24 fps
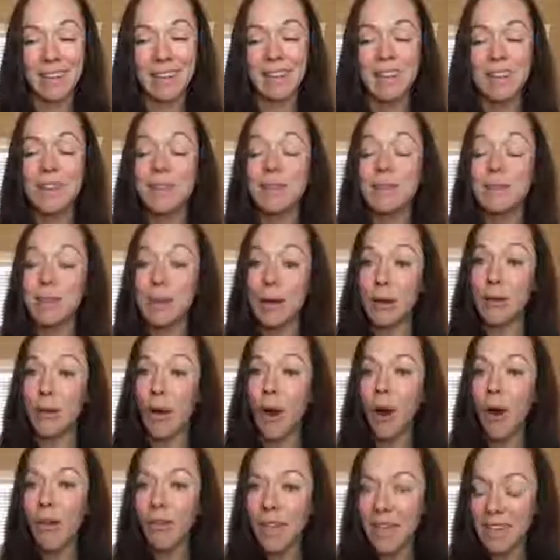So
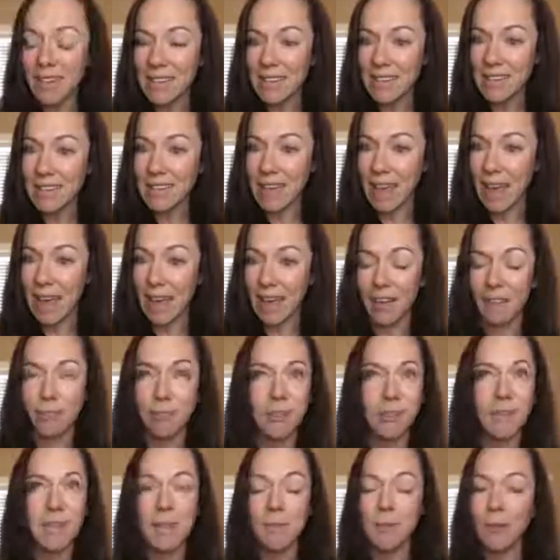all that to say,
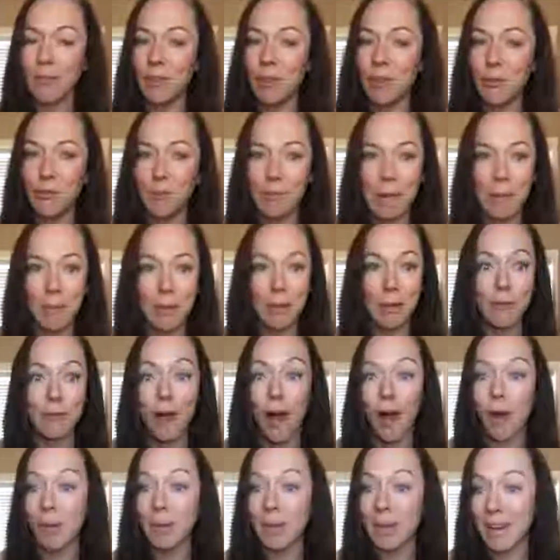for some of you, maybe you've
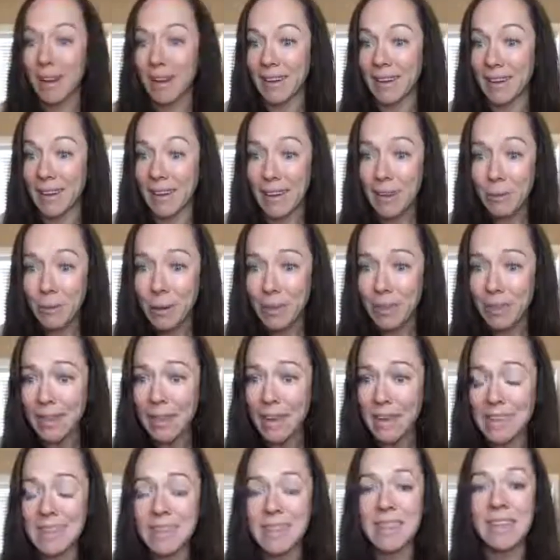already gotten hit with
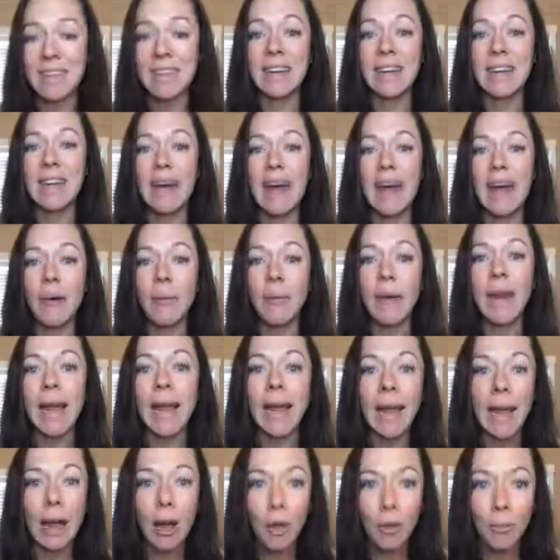it. I want to
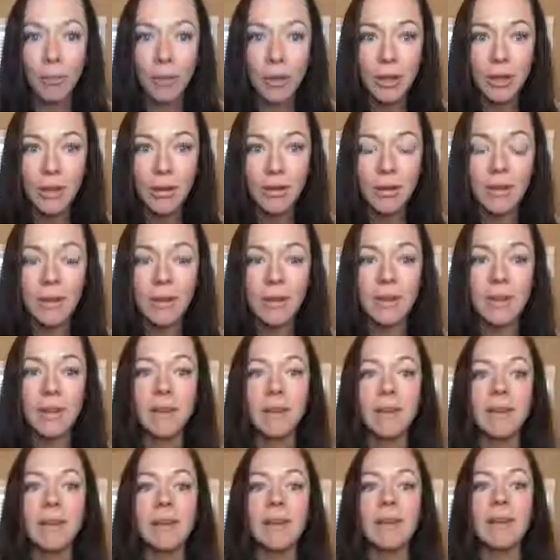help you
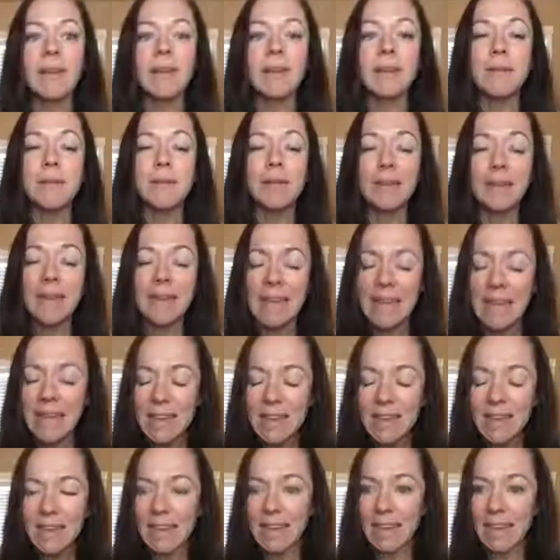
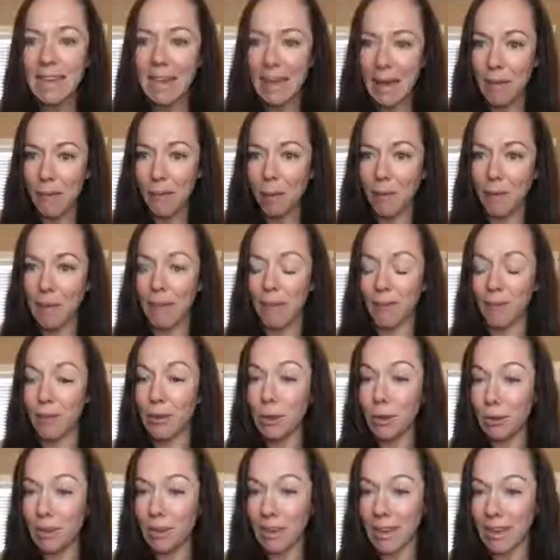easily implement a
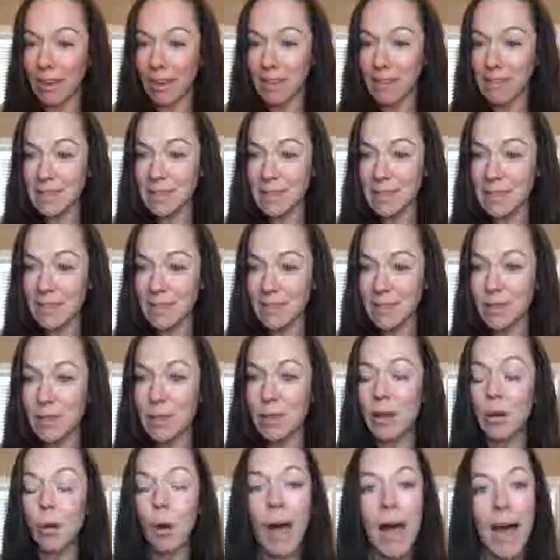few things so
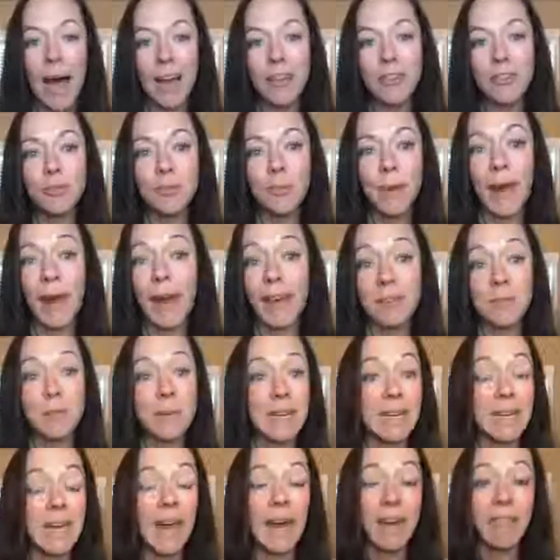that as
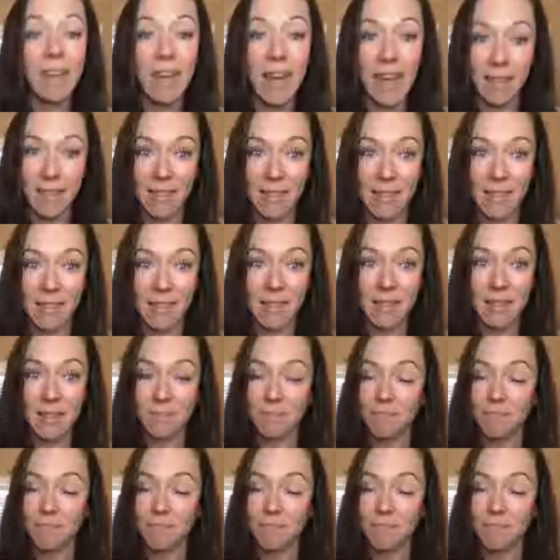we navigate this